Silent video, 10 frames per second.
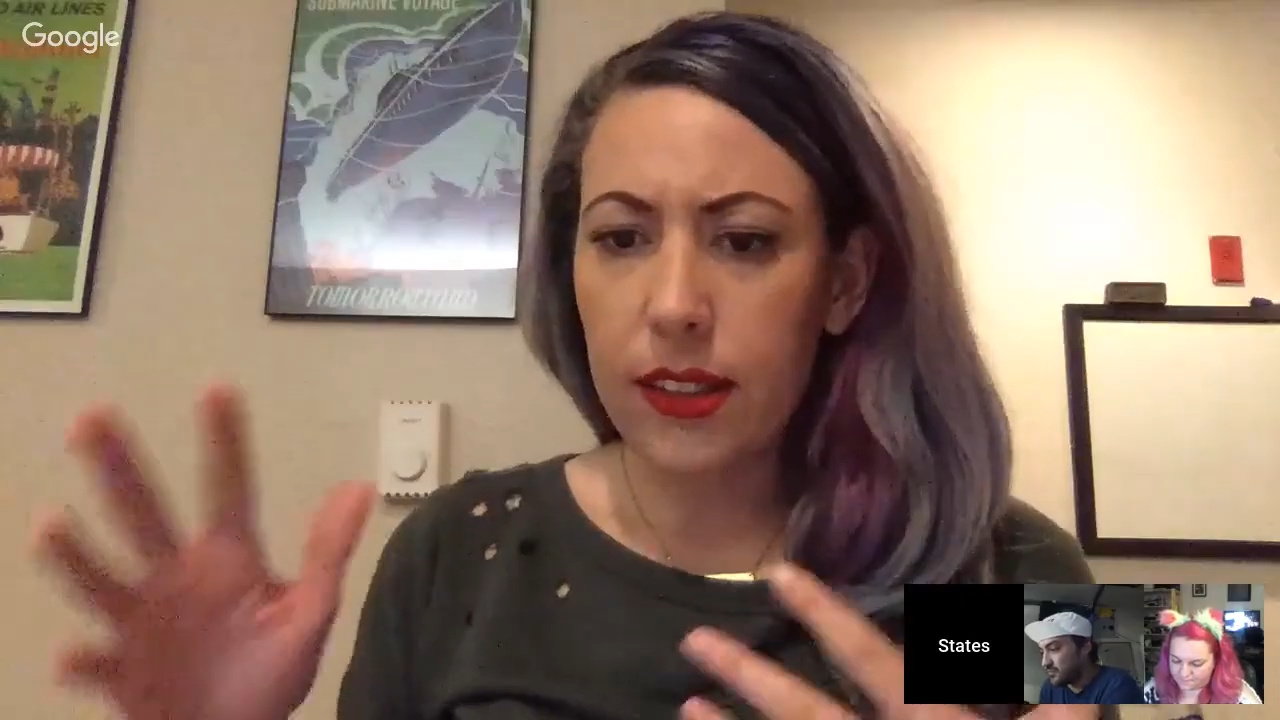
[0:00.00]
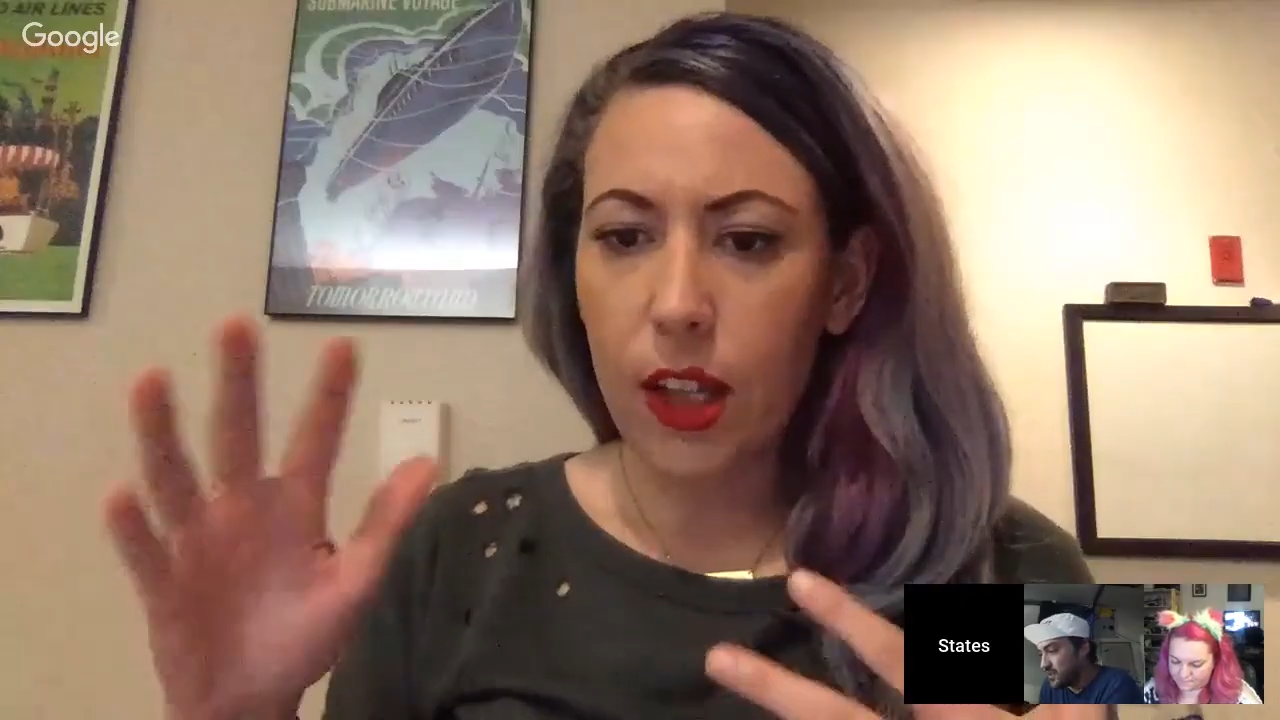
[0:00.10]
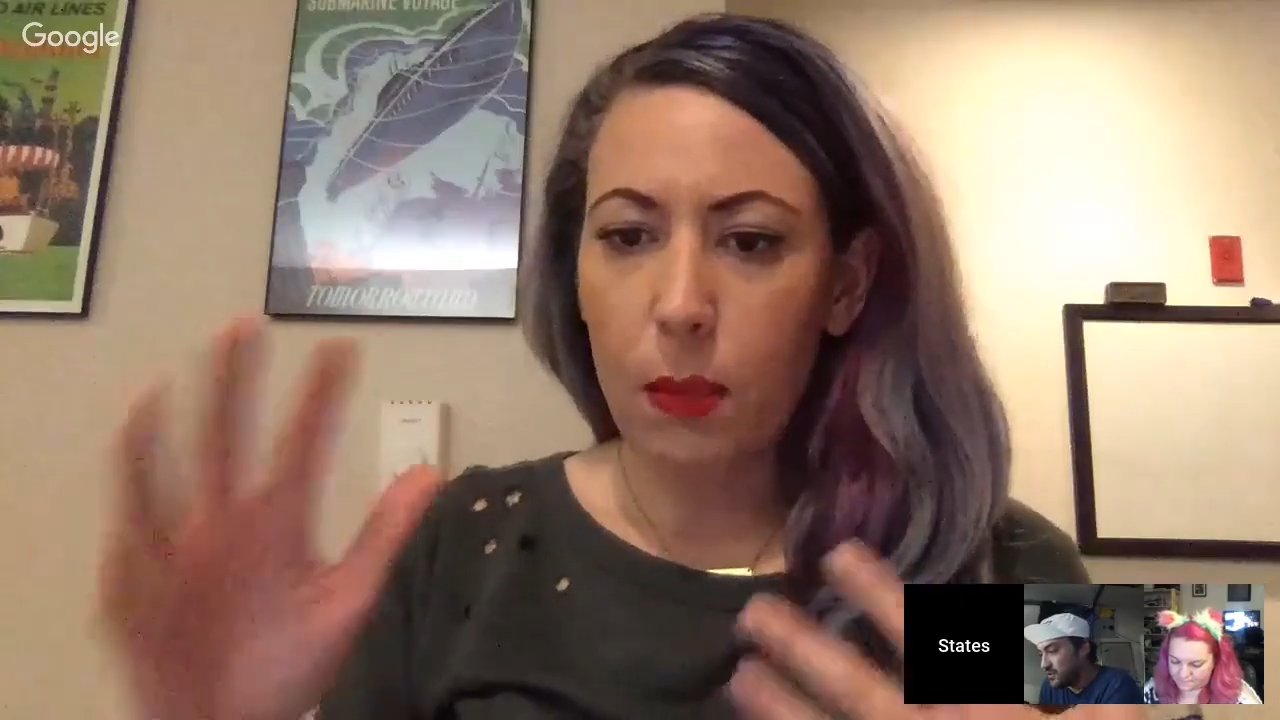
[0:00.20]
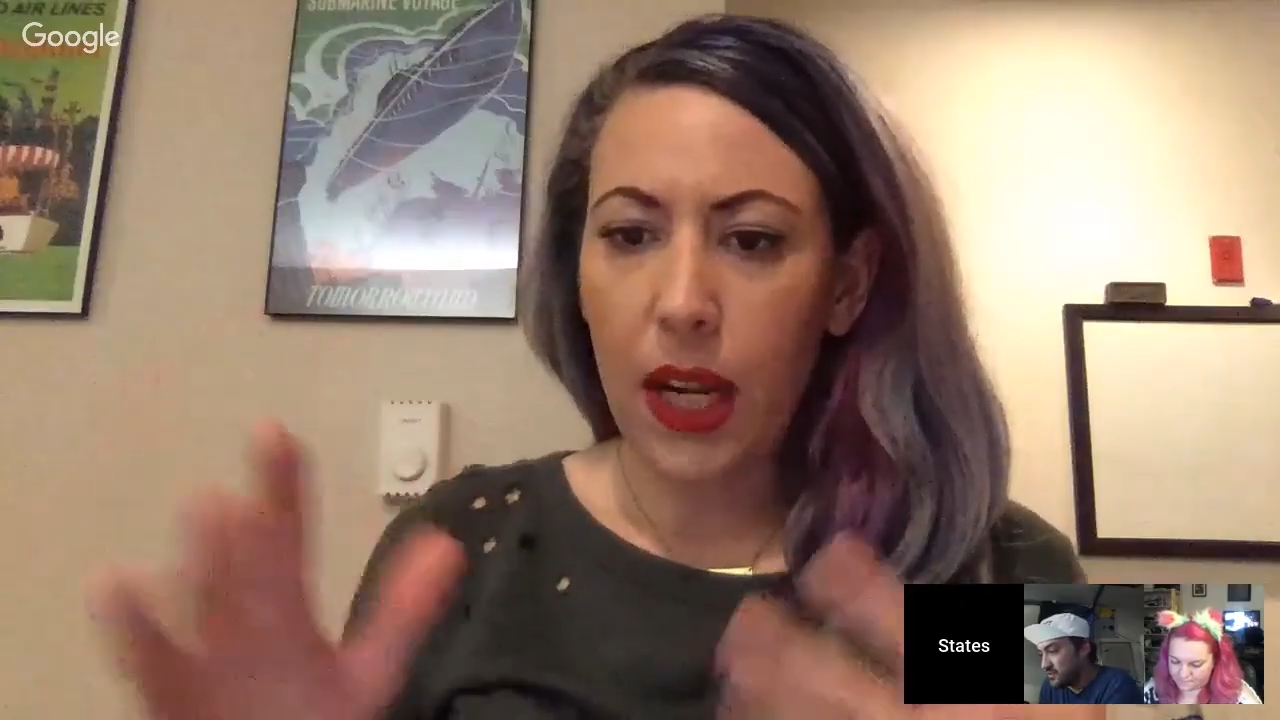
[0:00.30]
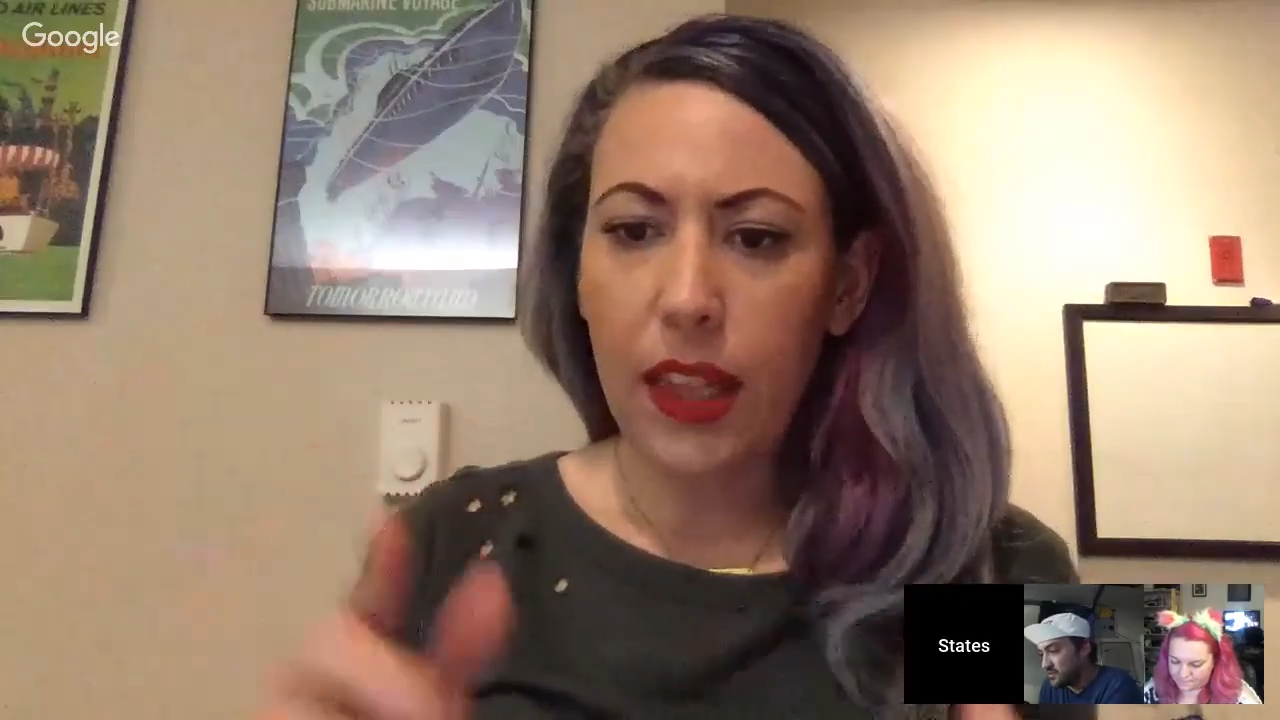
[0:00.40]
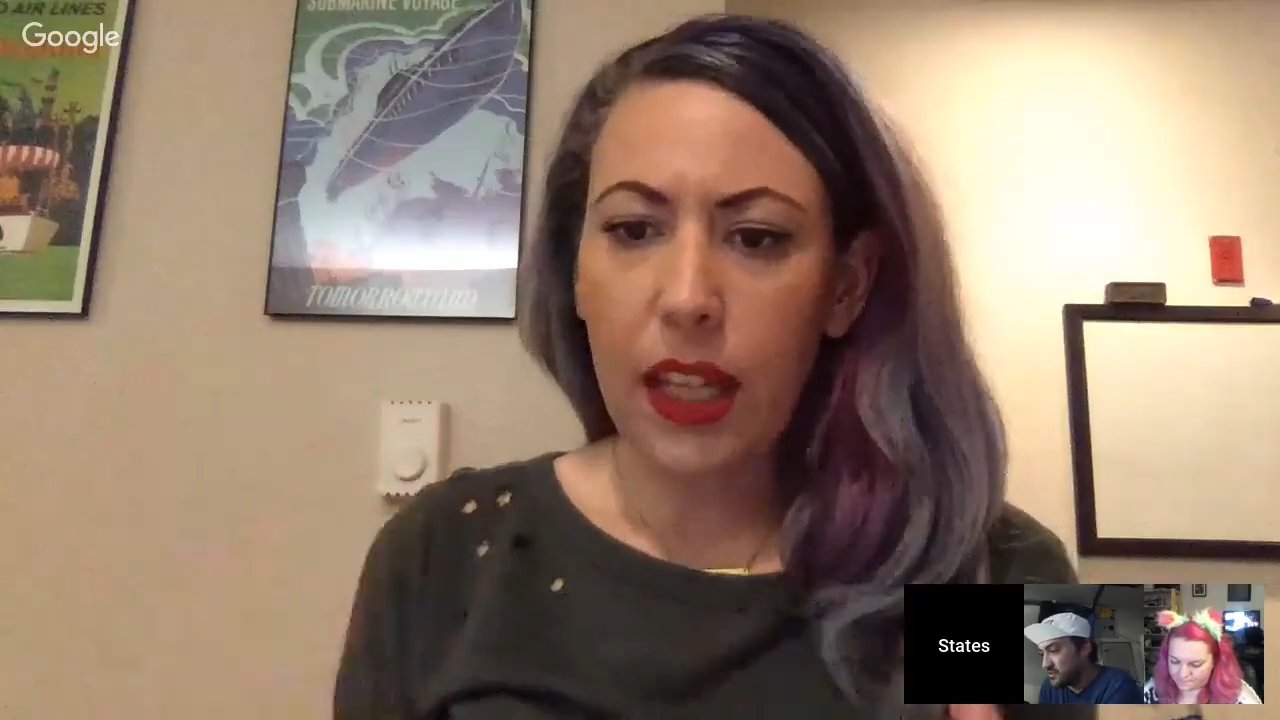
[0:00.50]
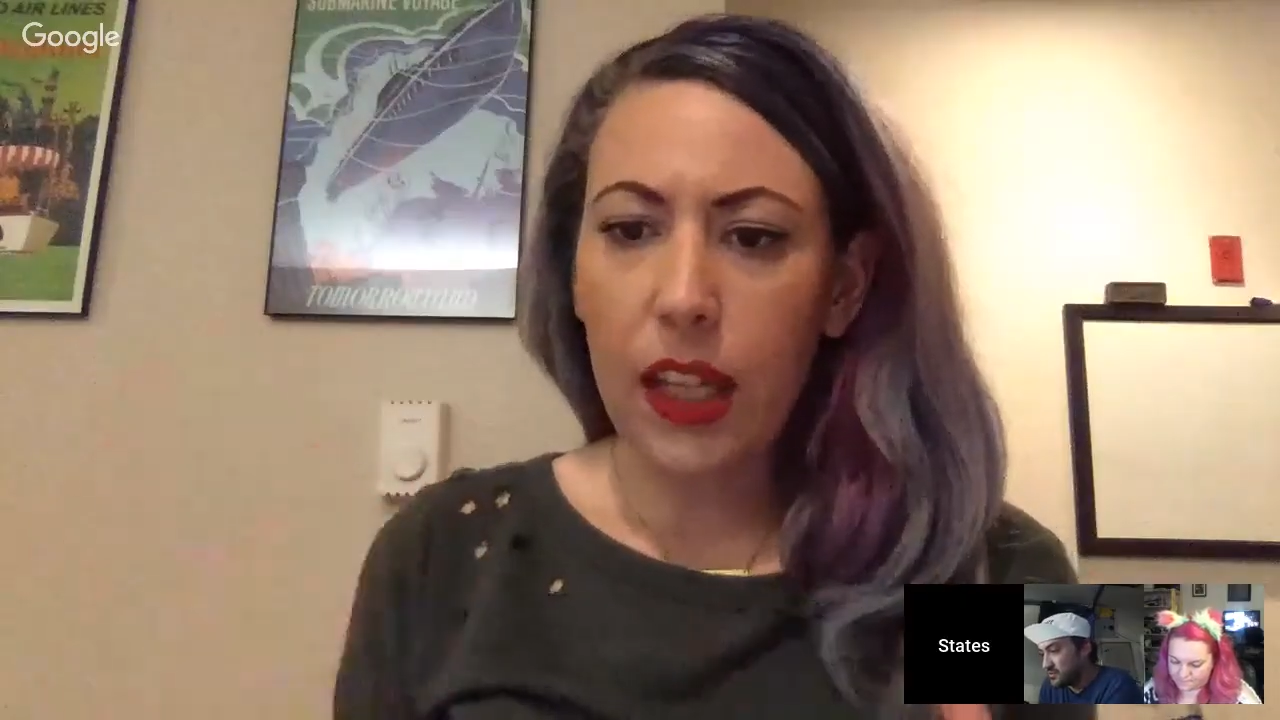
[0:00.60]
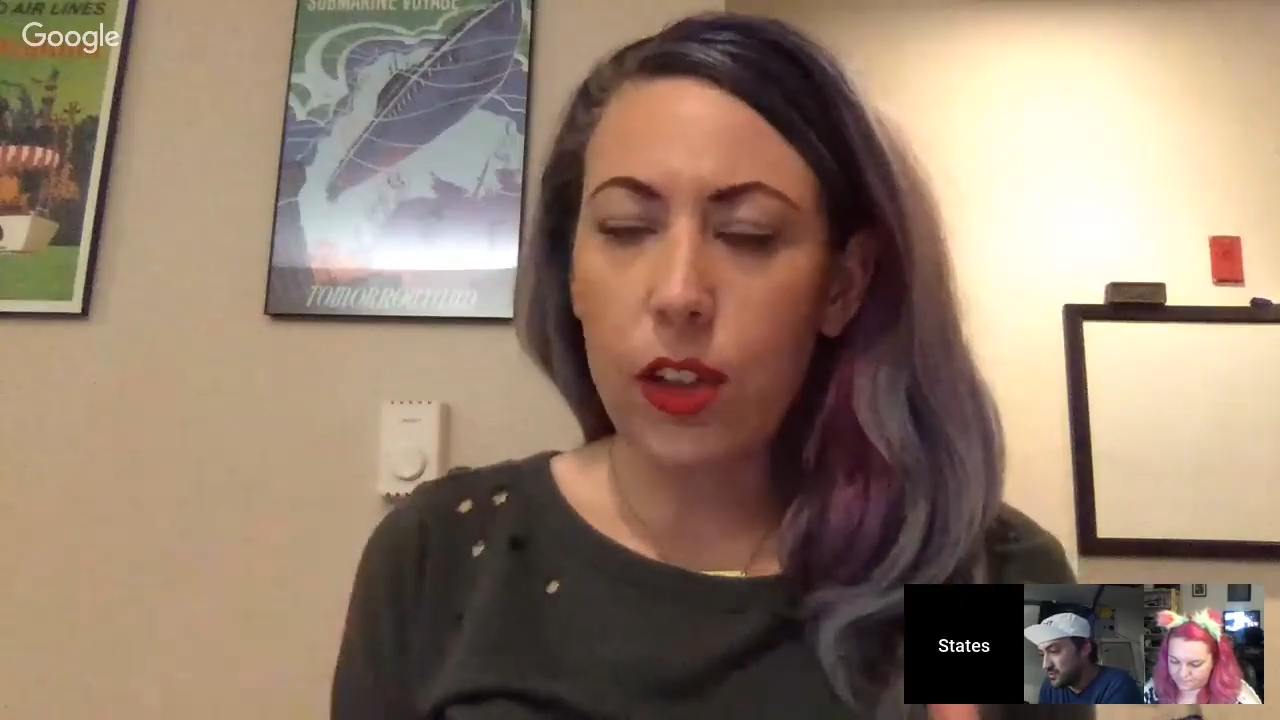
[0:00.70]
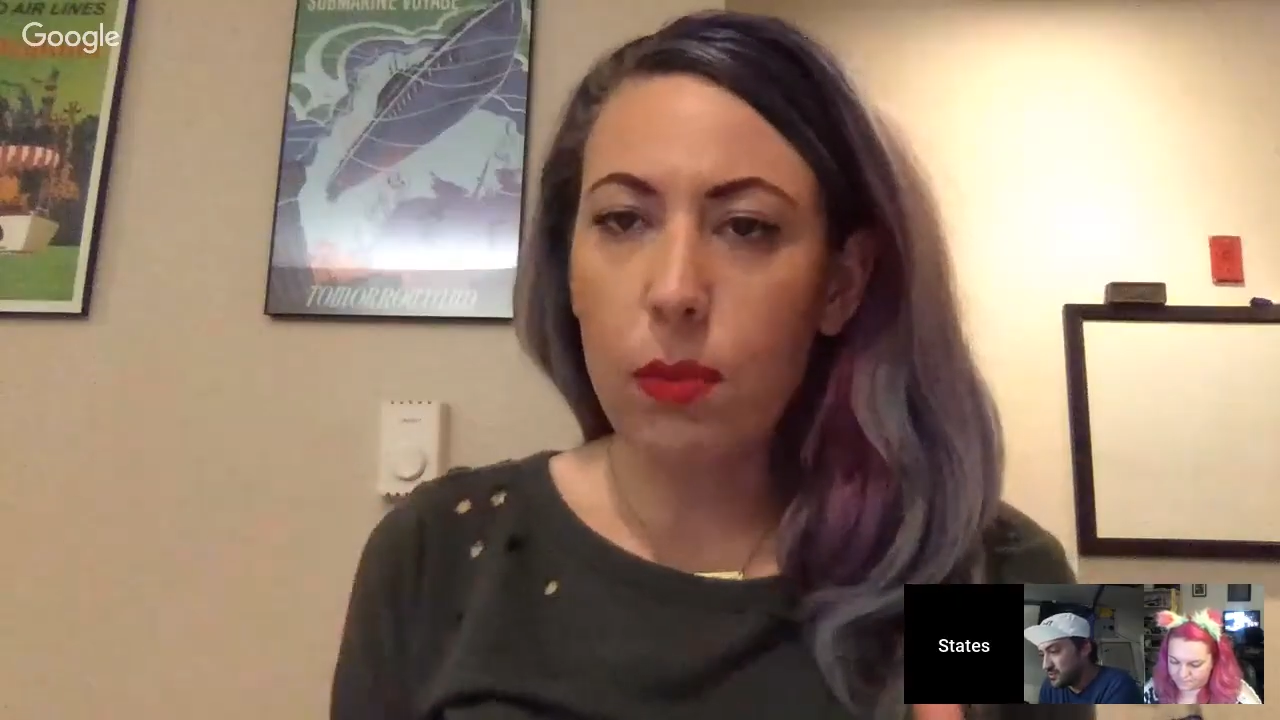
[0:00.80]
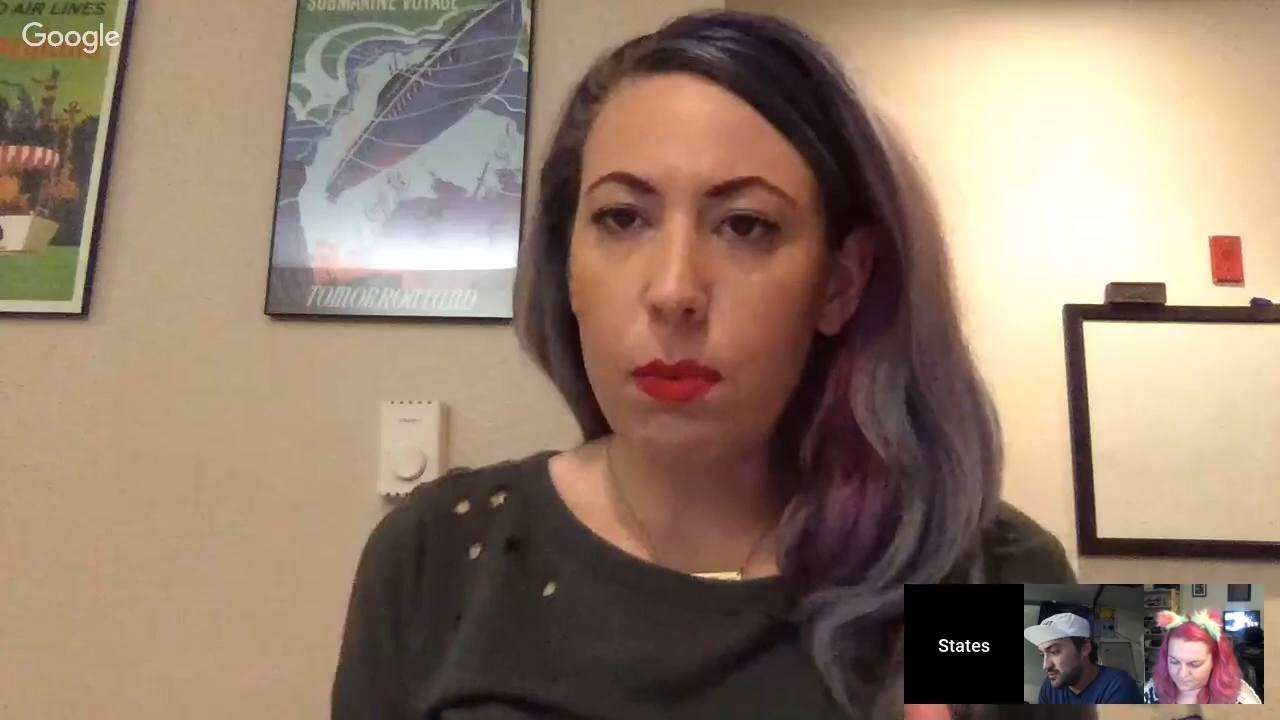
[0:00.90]
but I think I can
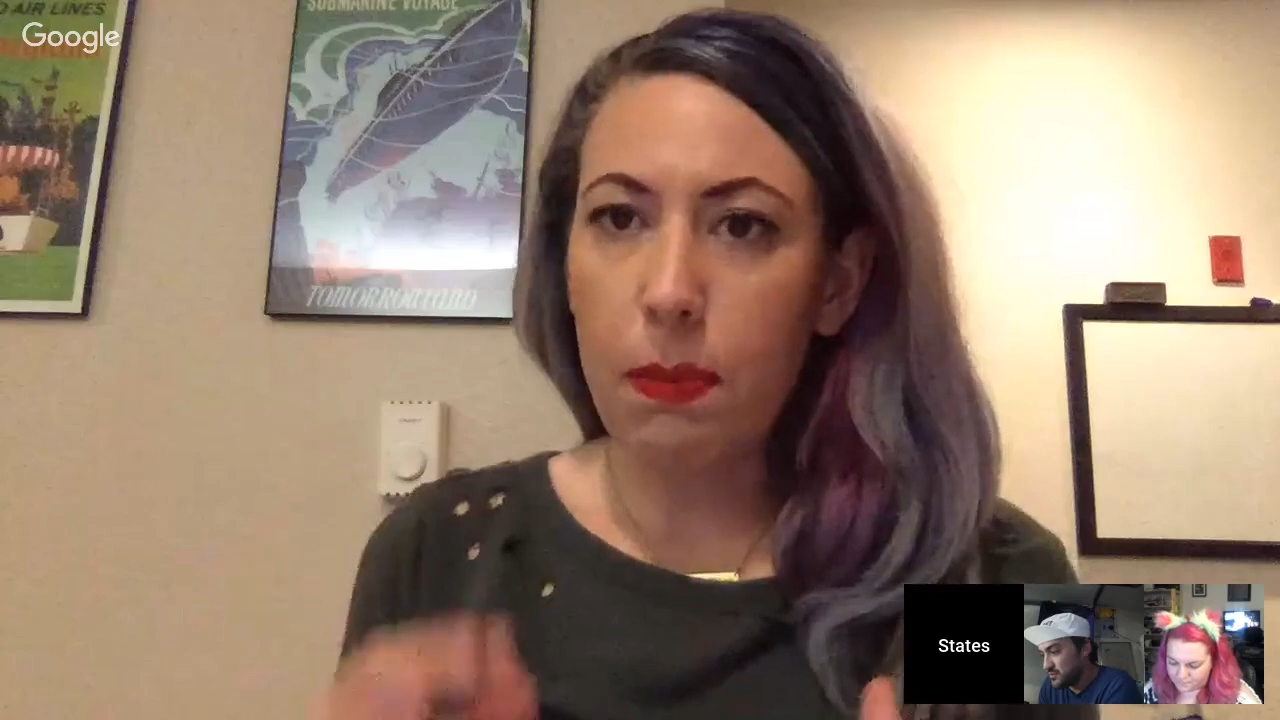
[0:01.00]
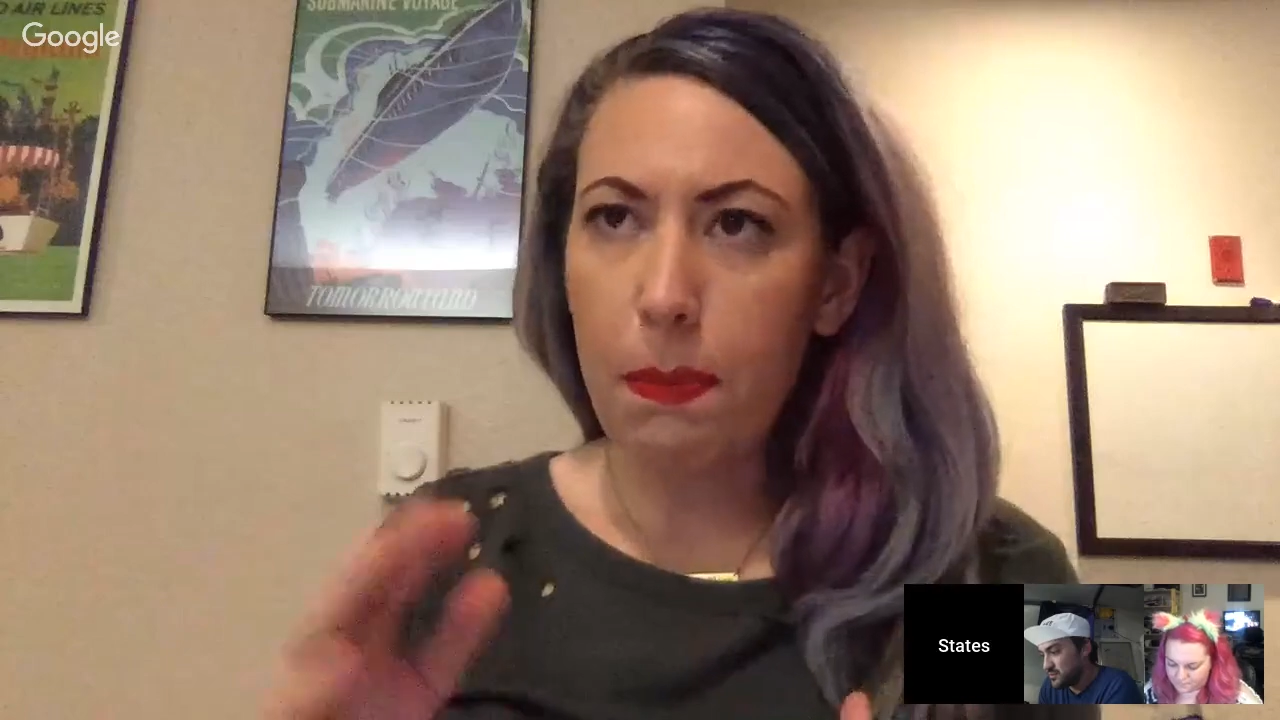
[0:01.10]
do it